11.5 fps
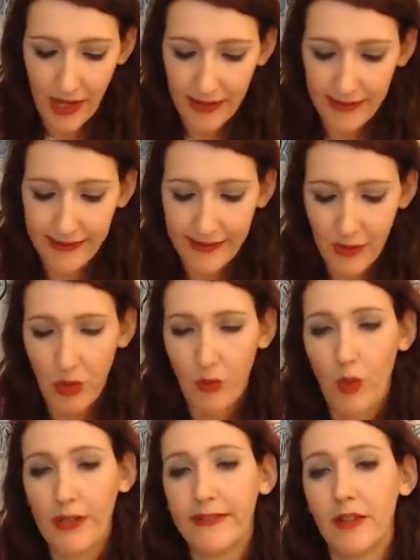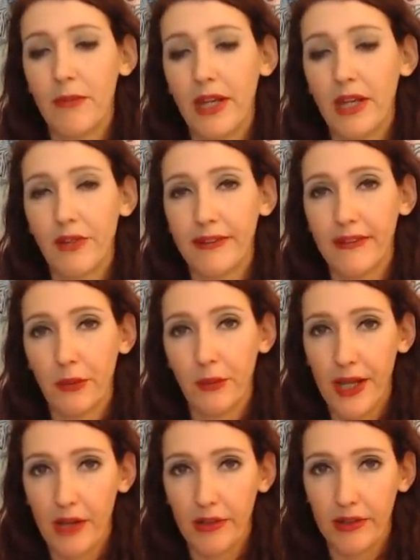as someone wants to manifest the
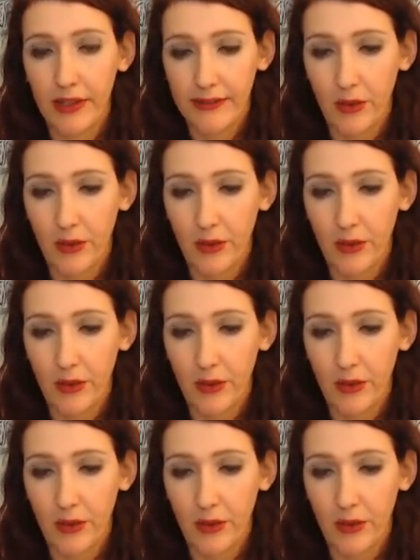reality.